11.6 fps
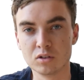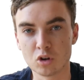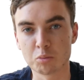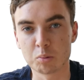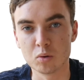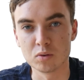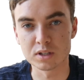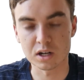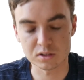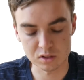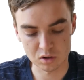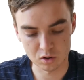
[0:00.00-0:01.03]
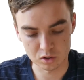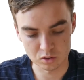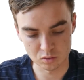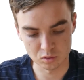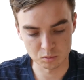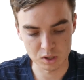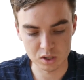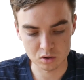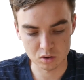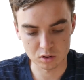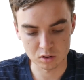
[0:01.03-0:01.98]
dog poo is actually on the lawn when I
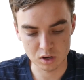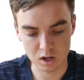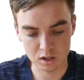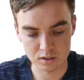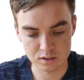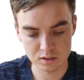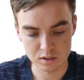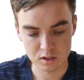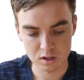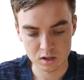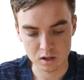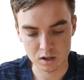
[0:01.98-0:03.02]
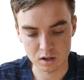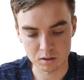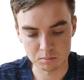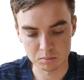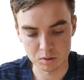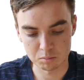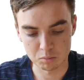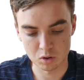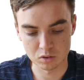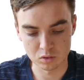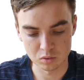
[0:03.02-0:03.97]
go and
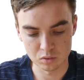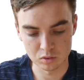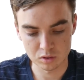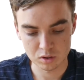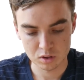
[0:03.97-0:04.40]
mow the lawn.